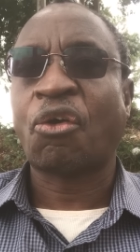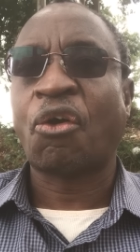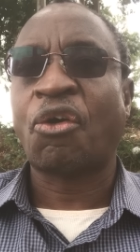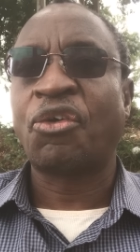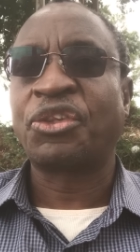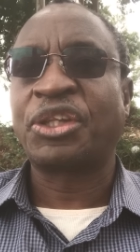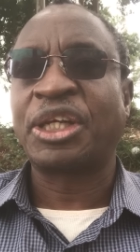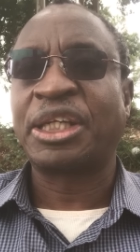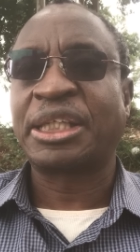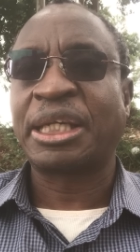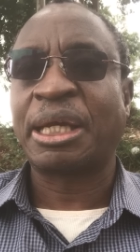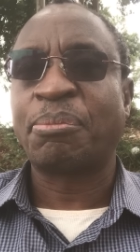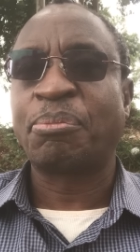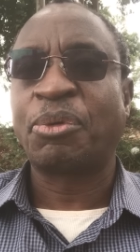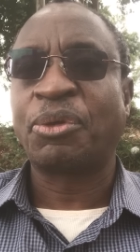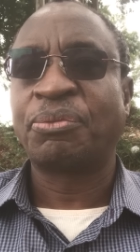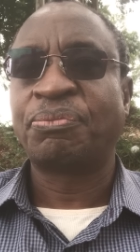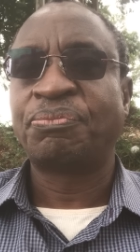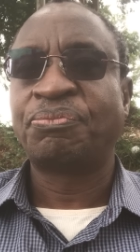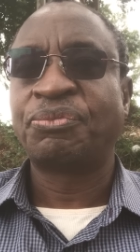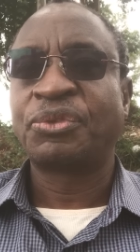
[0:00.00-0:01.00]
on the
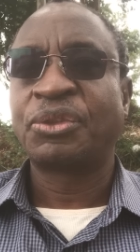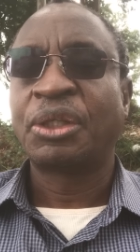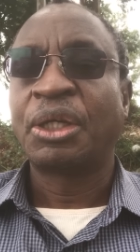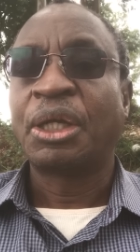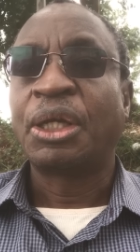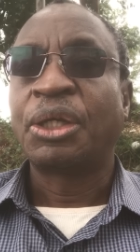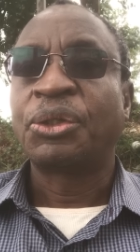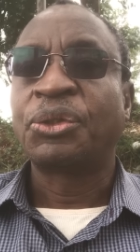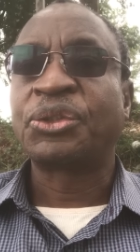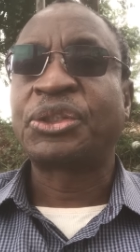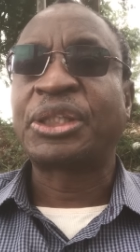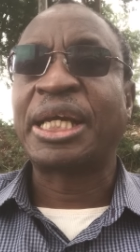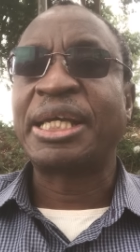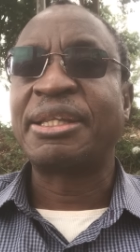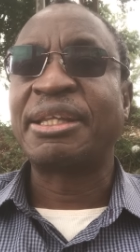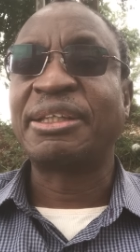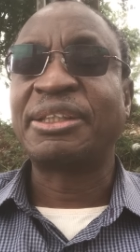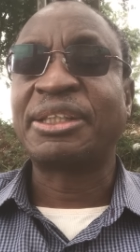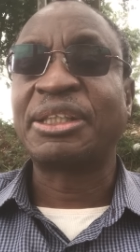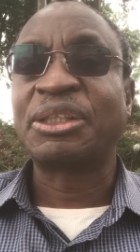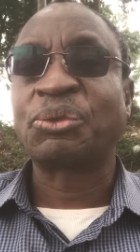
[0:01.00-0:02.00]
table. You say,
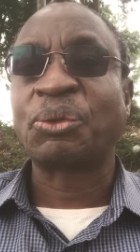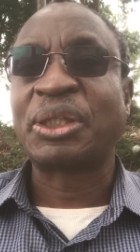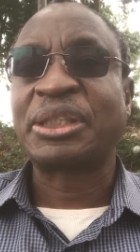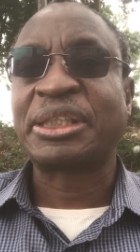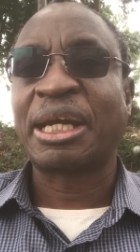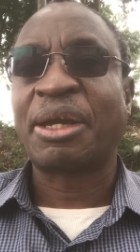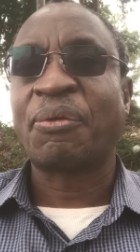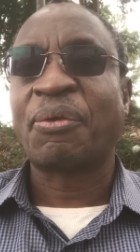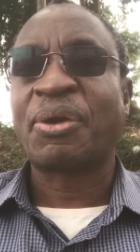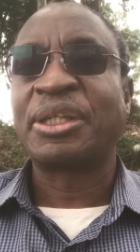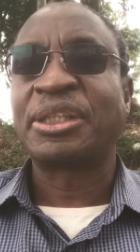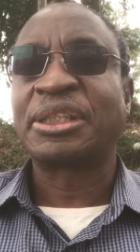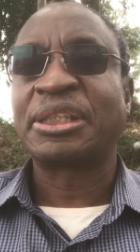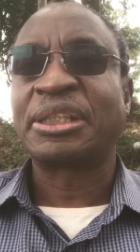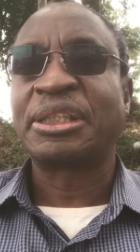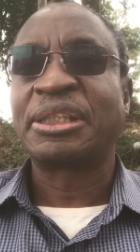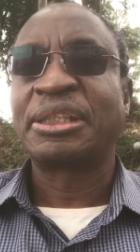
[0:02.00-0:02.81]
this is what I want,